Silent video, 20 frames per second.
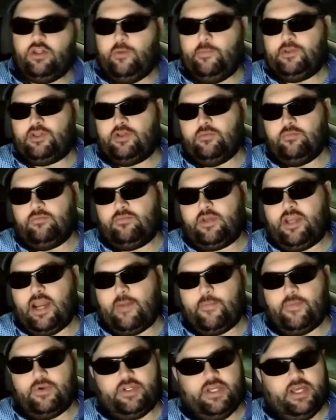There'll be some
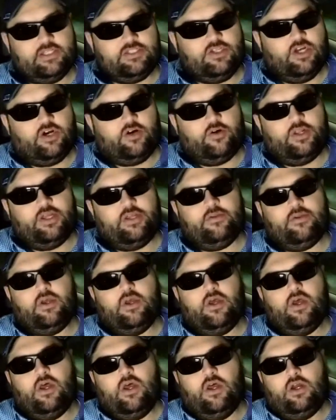camera tests on it.
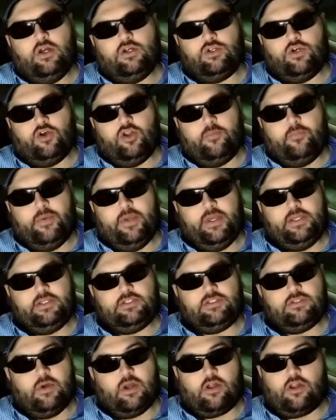It's going to be
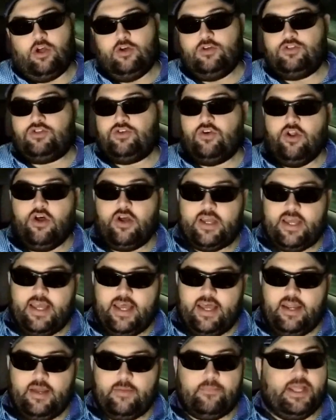some, a closer look
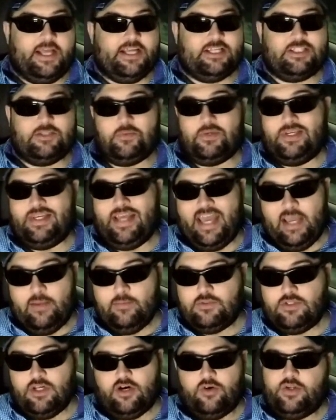at it, playing some
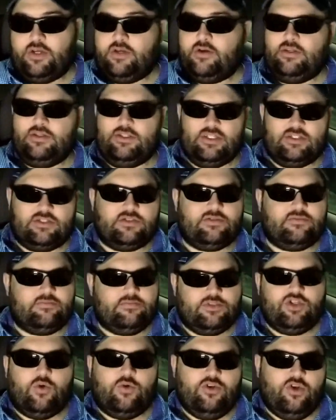games on it, and just
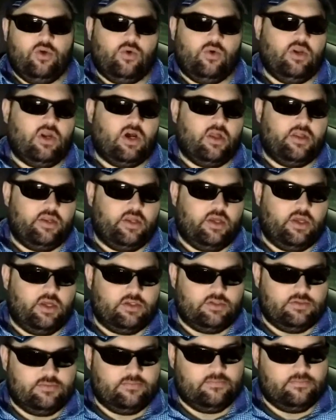showing you what all it
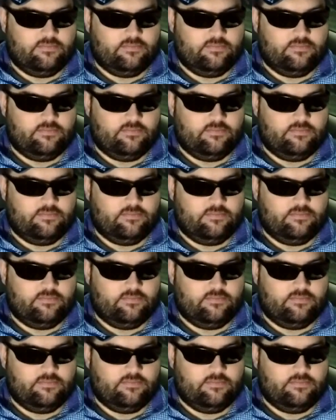does.